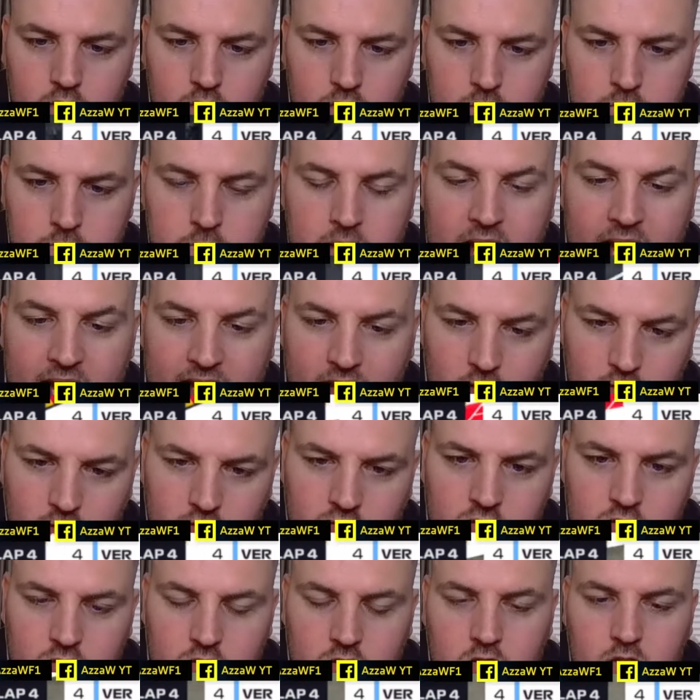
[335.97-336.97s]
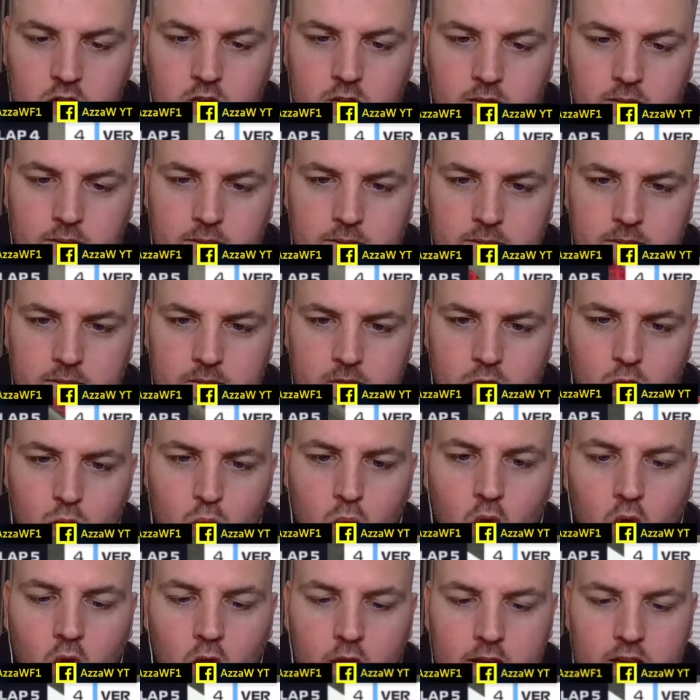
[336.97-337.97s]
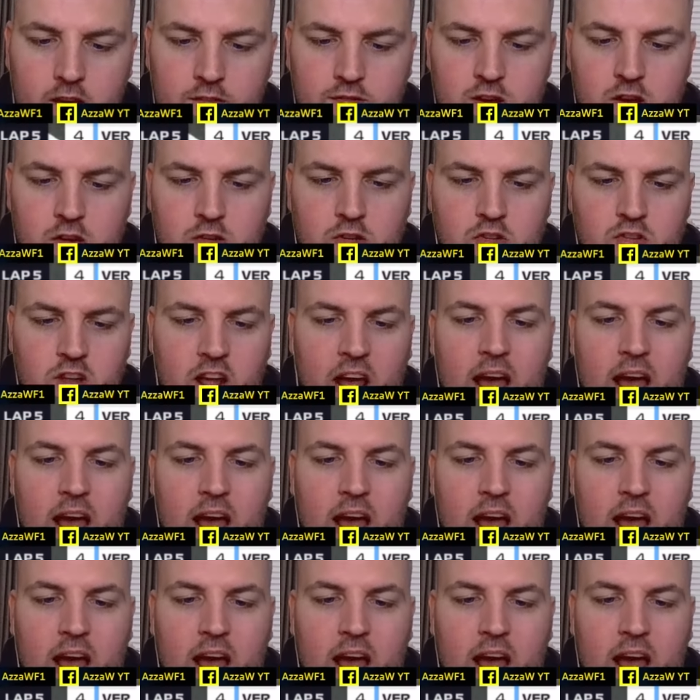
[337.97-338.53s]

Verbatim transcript: Max? Why have you just